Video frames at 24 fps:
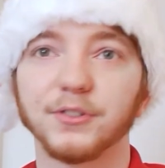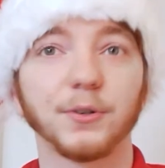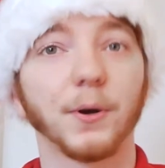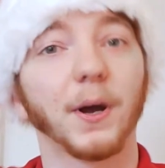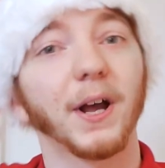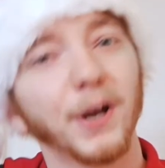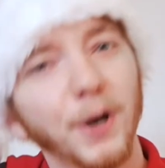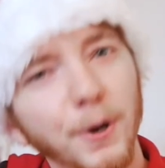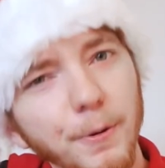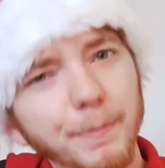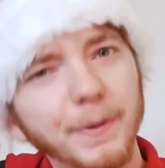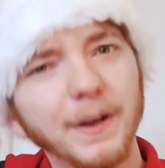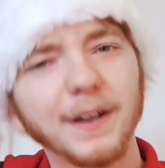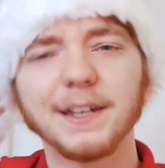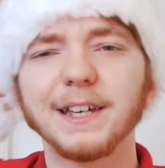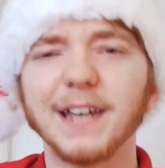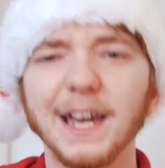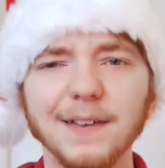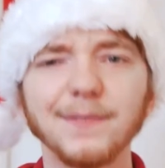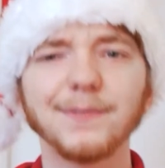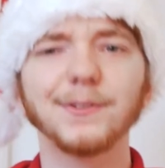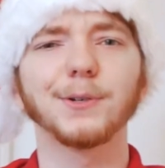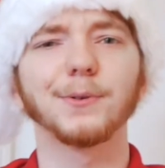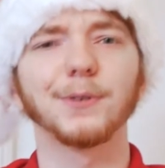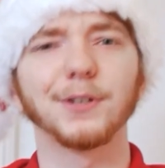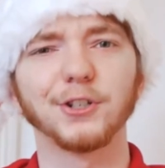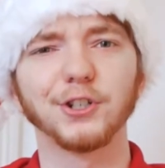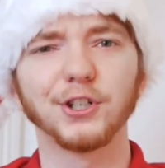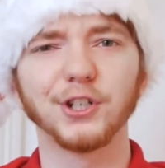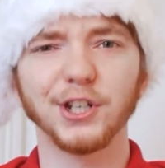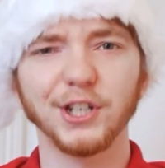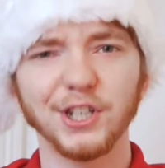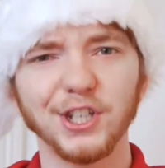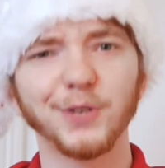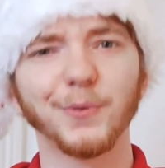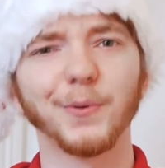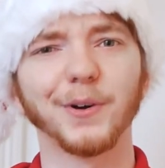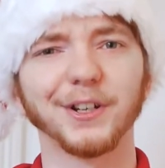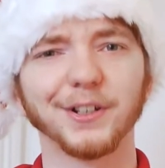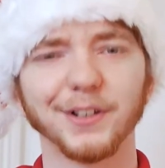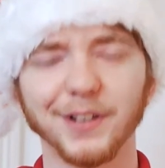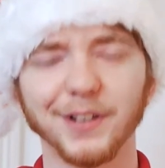So I hope I gave you a genuinely